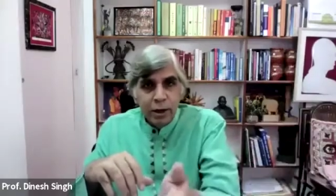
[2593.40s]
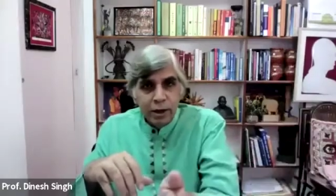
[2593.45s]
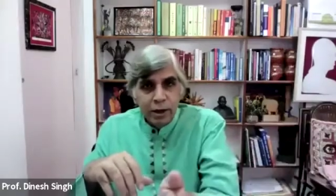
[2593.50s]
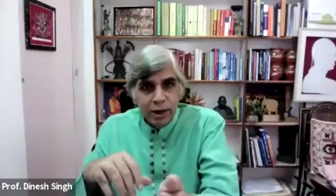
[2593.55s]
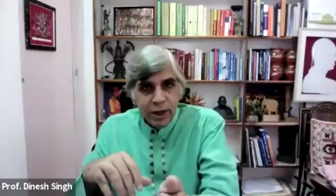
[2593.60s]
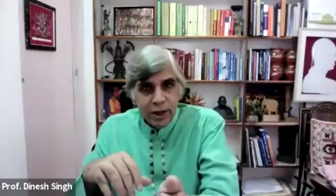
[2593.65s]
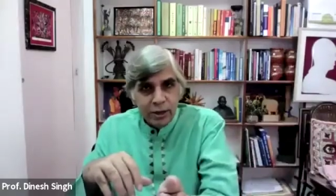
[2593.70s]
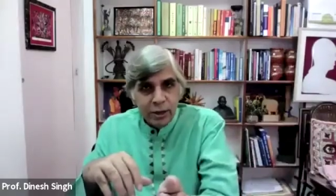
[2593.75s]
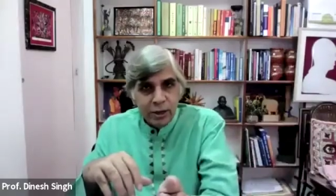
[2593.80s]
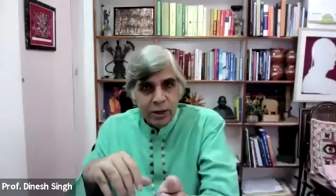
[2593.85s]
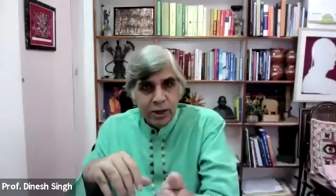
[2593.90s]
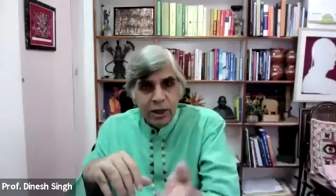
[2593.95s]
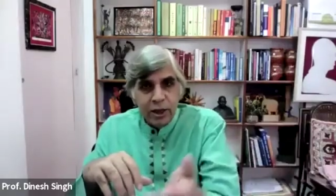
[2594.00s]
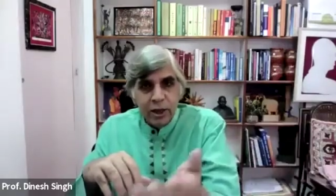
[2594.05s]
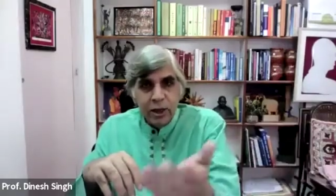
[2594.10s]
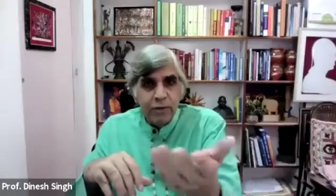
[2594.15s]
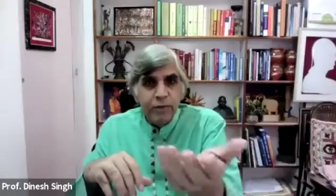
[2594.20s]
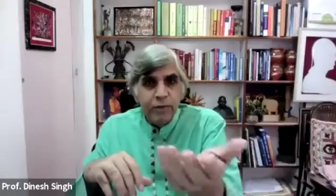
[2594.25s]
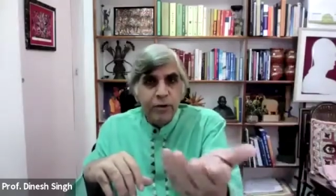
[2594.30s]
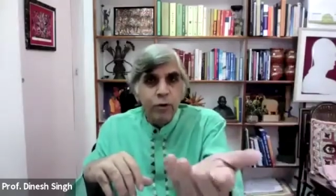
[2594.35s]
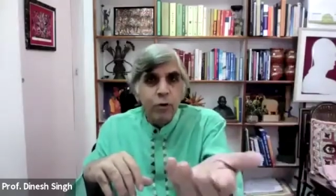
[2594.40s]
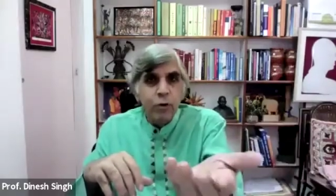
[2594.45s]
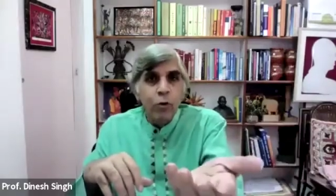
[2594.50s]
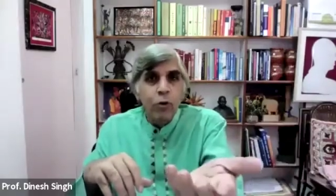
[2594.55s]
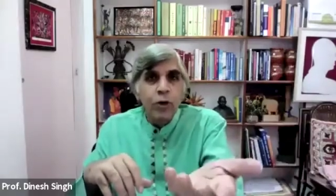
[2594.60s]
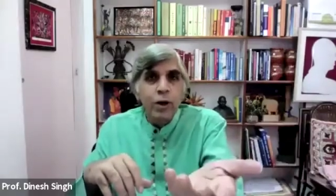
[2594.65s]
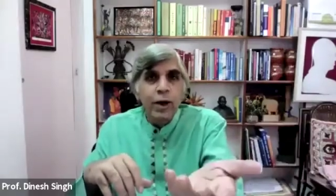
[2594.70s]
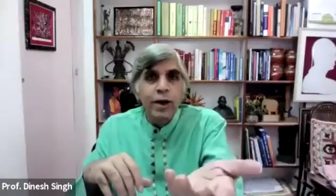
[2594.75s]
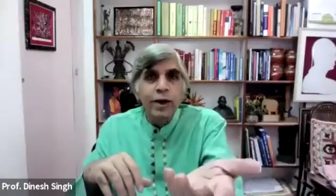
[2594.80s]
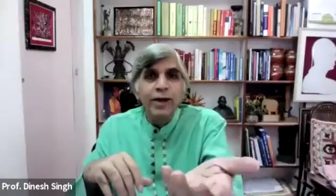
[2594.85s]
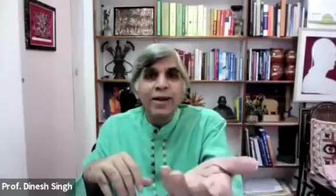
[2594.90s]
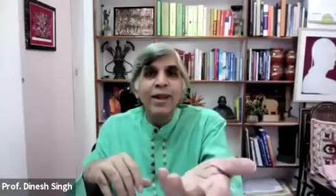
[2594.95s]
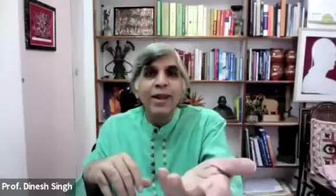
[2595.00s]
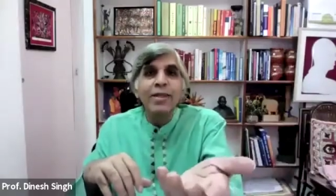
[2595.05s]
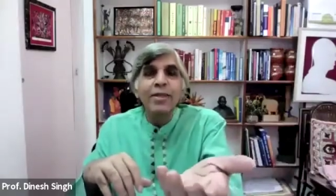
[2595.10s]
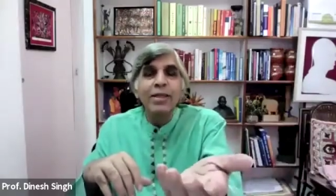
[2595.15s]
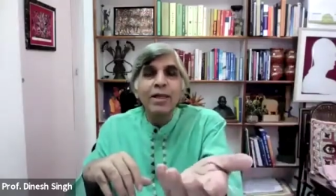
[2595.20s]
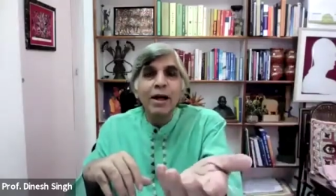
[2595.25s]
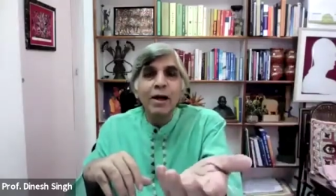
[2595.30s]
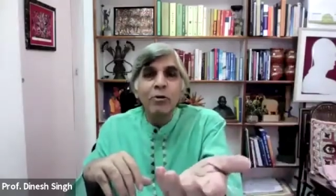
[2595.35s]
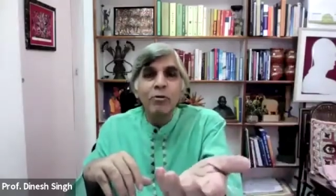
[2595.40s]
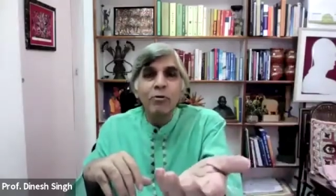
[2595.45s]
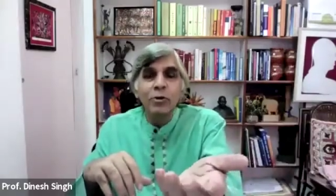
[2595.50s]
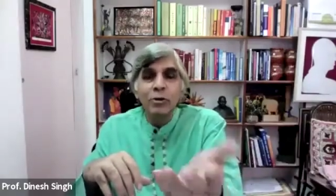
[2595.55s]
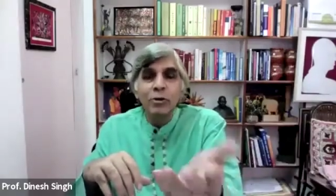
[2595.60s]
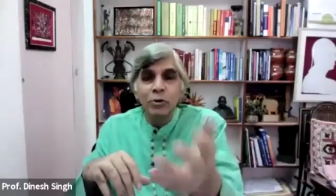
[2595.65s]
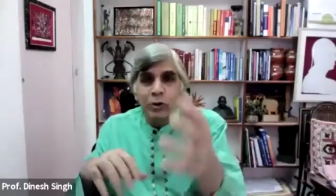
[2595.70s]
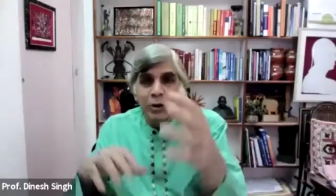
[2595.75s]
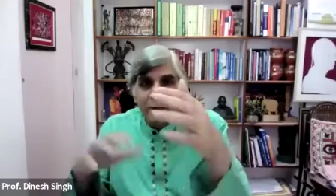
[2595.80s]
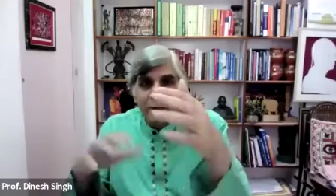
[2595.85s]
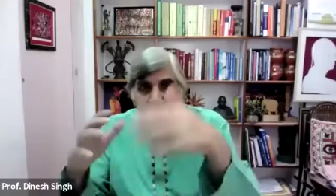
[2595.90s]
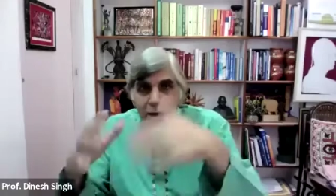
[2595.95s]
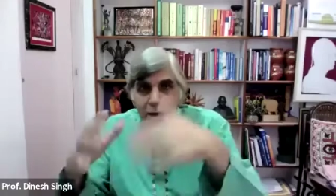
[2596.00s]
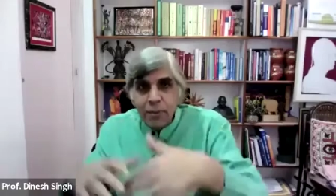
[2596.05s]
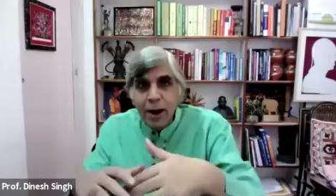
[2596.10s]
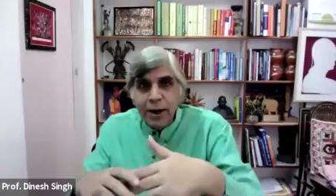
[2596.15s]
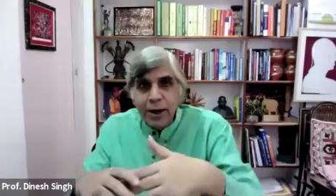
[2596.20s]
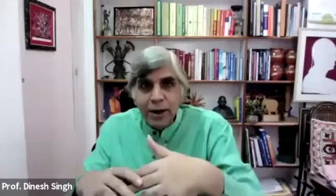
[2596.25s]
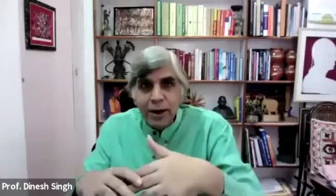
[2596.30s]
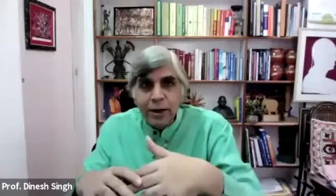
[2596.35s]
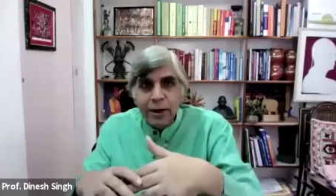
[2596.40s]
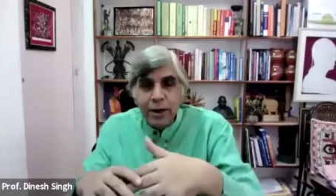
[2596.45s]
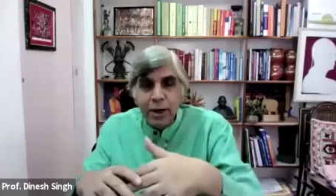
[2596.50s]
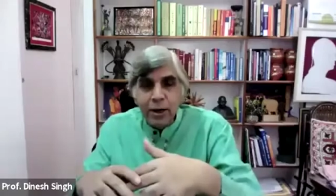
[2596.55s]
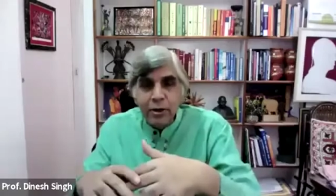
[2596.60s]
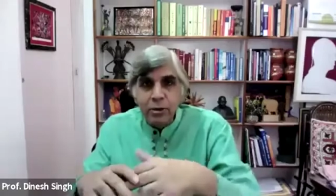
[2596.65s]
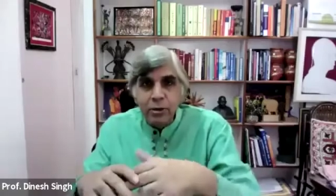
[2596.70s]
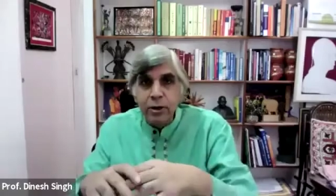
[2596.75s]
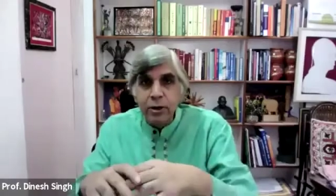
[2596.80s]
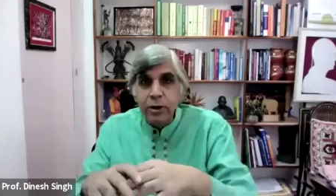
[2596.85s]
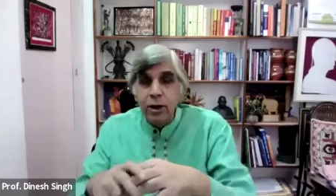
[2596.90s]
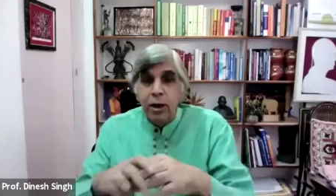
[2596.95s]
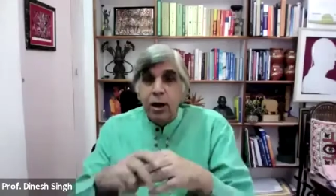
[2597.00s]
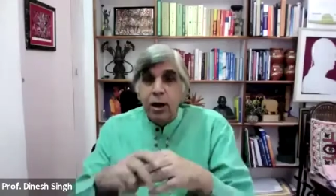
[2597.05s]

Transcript: yesterday there were only 10,000. So it's a dramatic reduction.